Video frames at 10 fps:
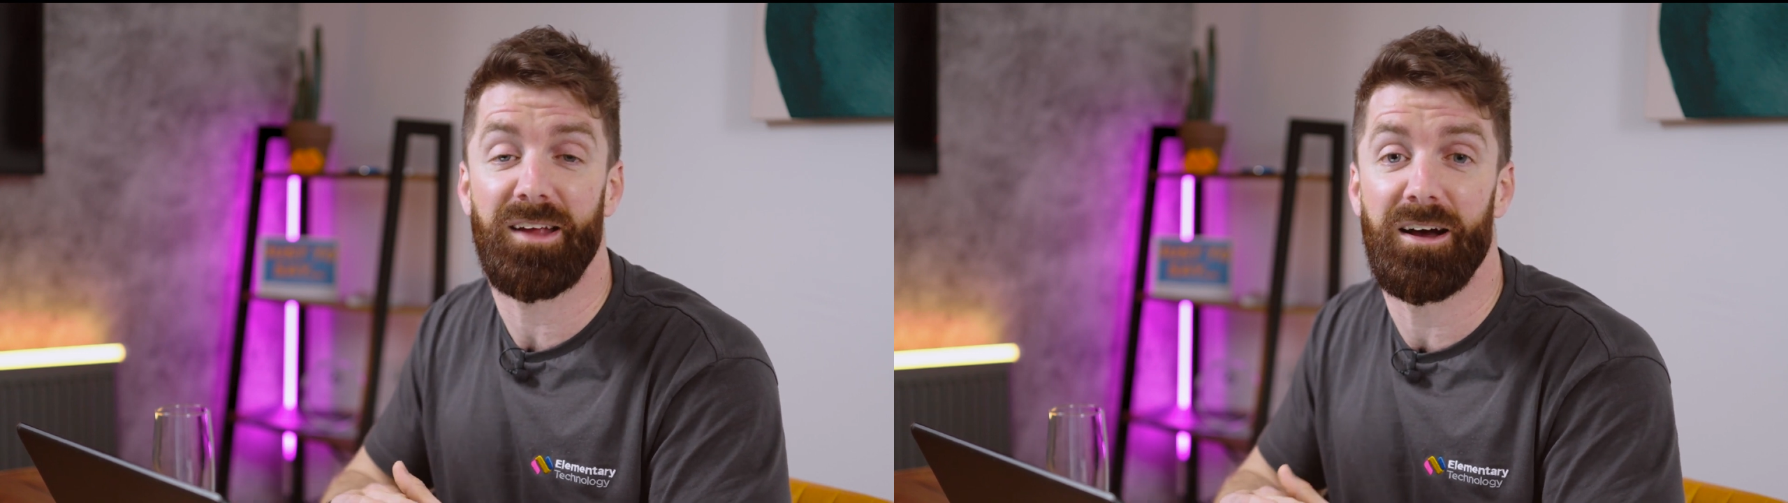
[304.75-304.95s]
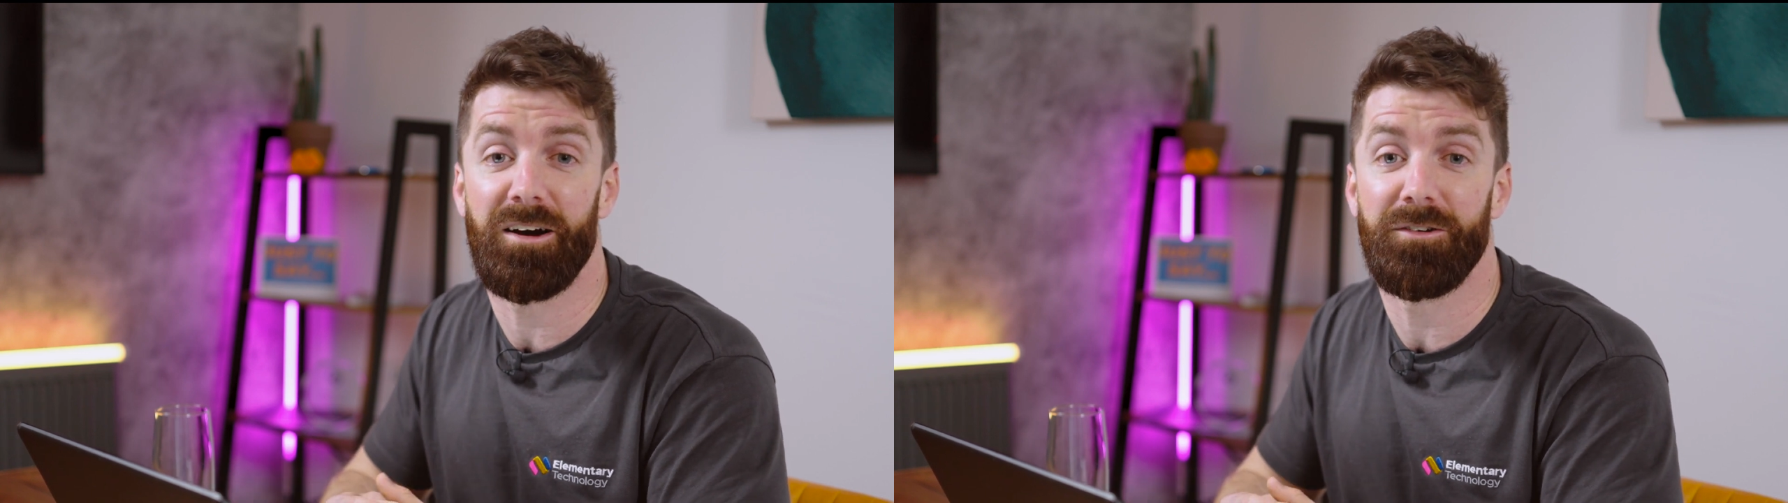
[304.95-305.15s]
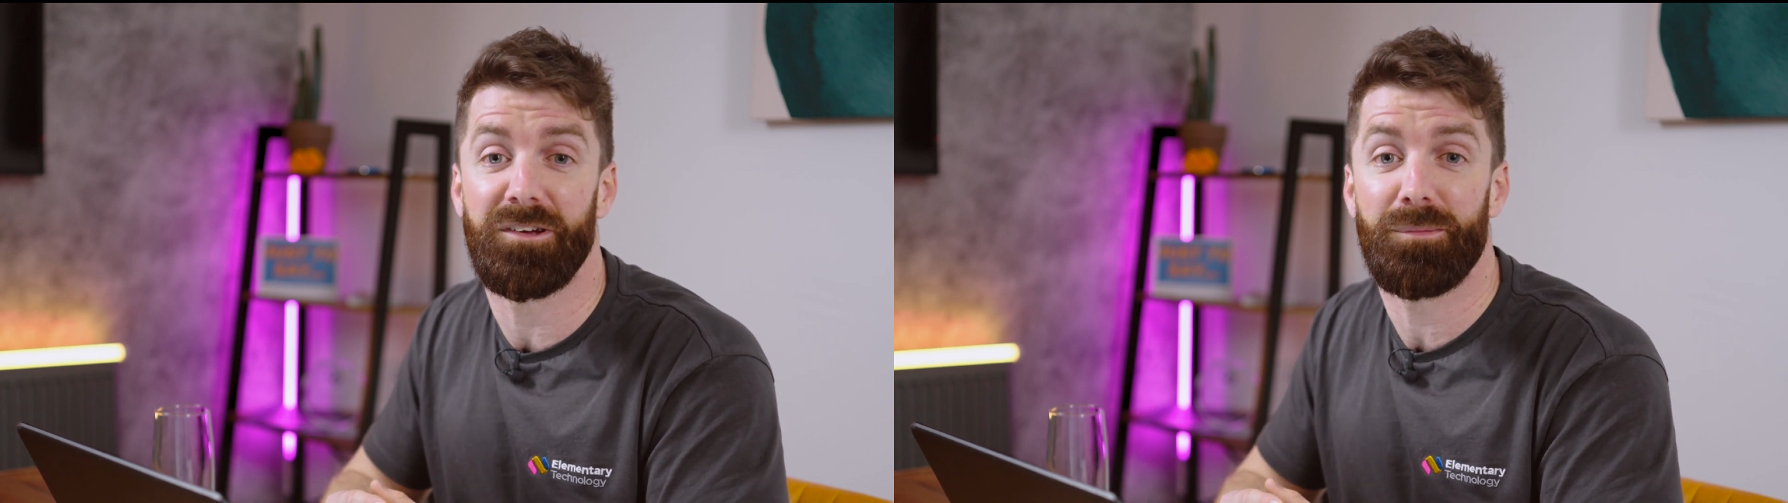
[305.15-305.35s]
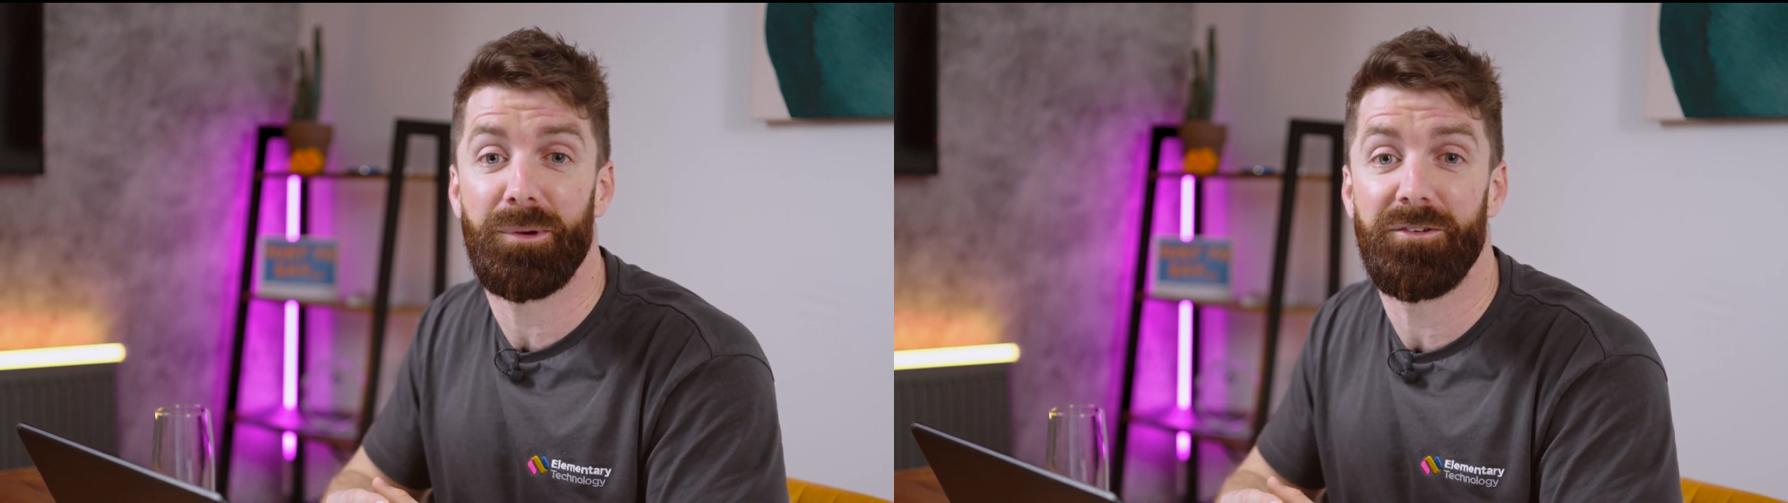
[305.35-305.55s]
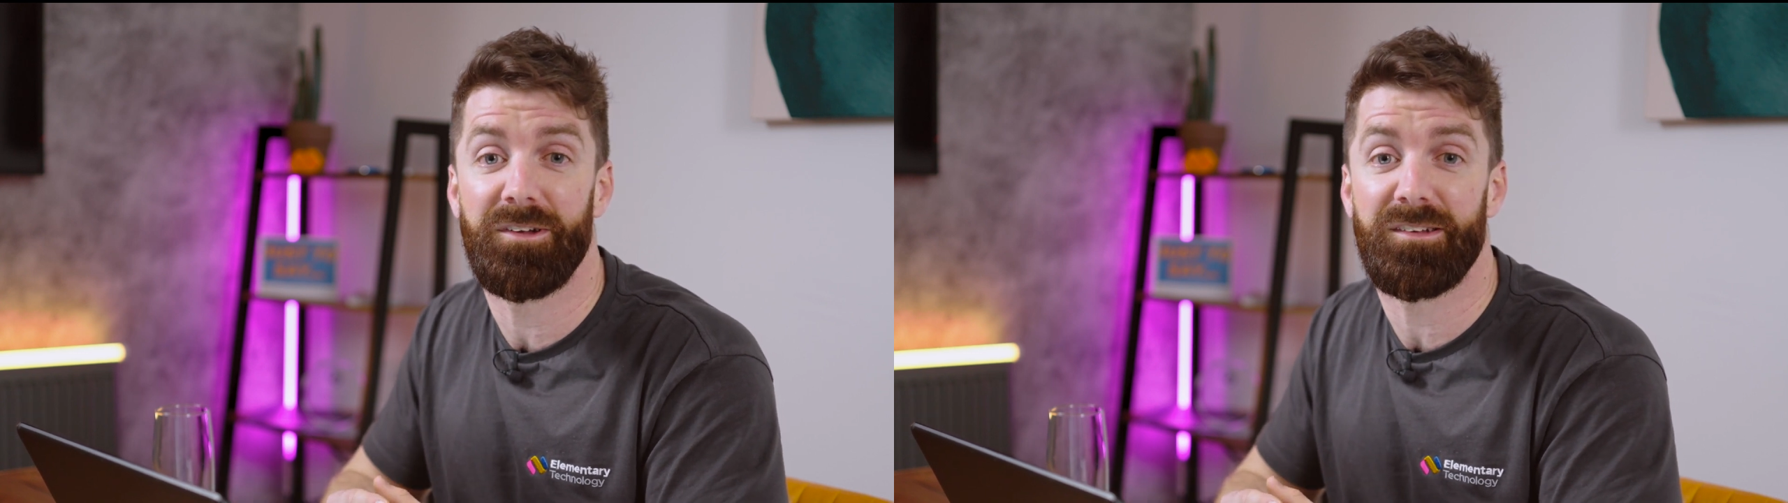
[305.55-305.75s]
at our
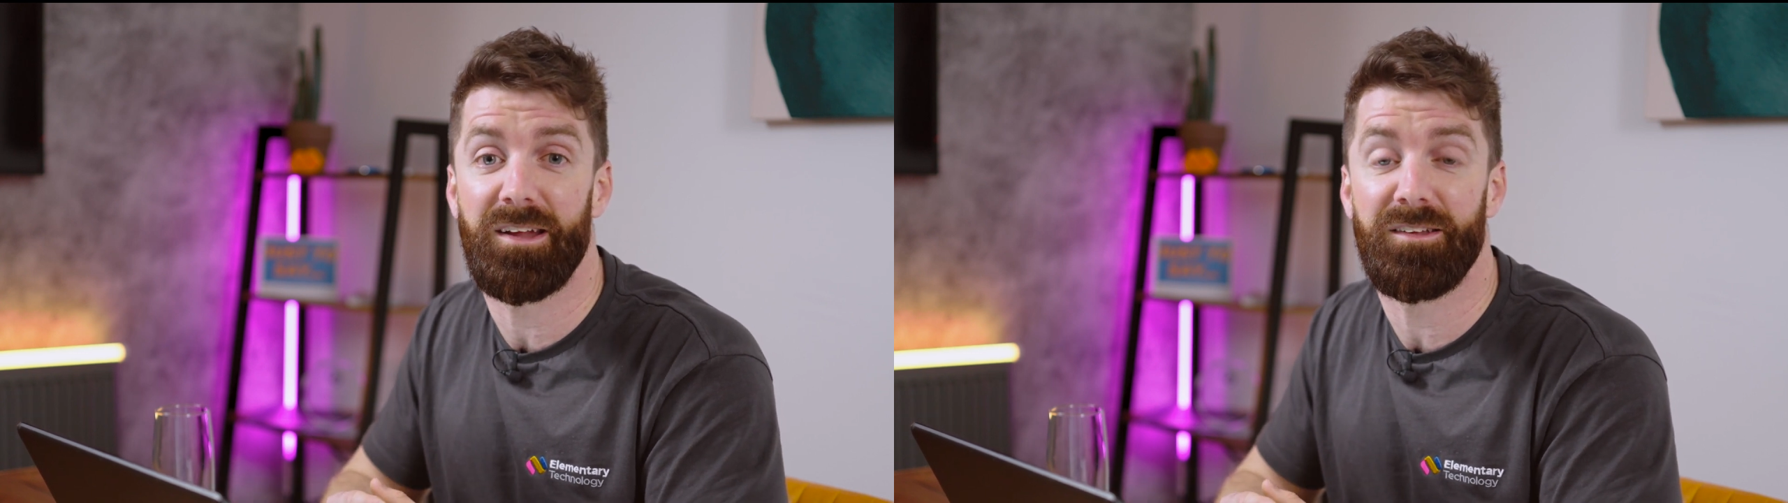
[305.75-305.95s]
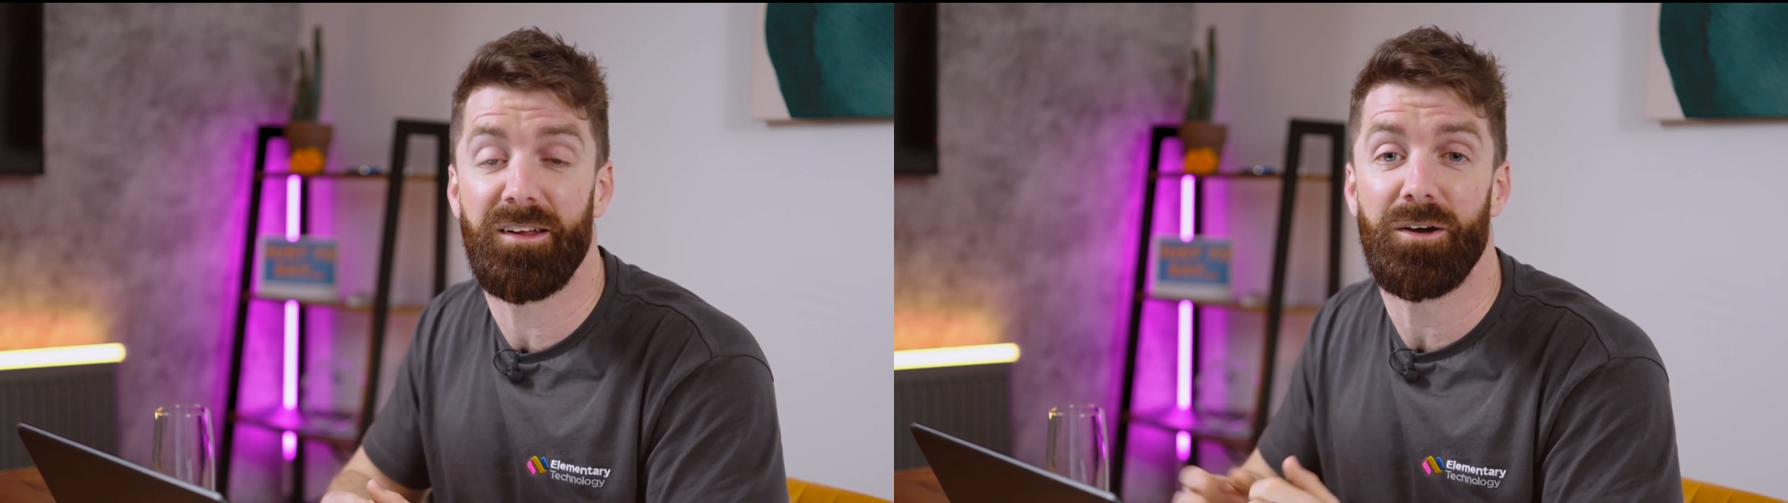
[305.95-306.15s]
Experience Centre,